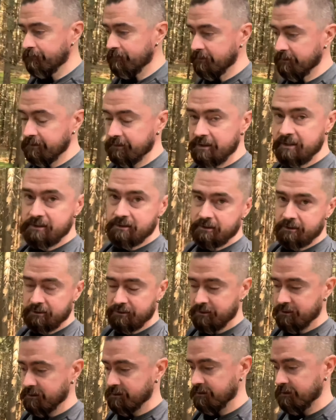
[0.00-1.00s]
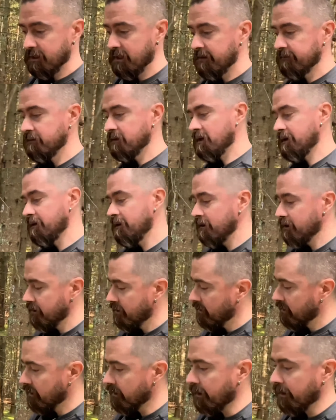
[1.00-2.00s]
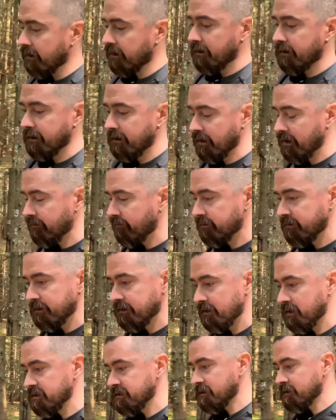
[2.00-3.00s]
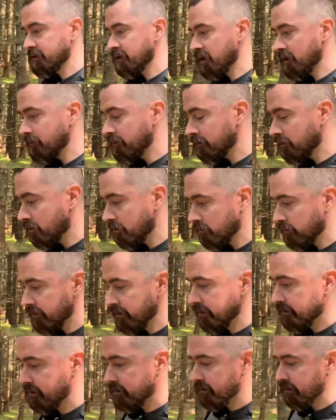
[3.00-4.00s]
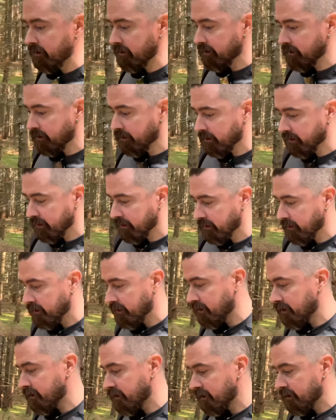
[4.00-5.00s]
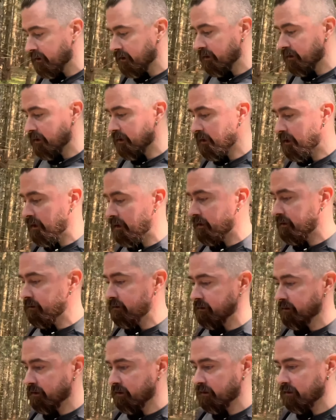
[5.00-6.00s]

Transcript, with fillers: the research that I've done, and everything else that came along with it. And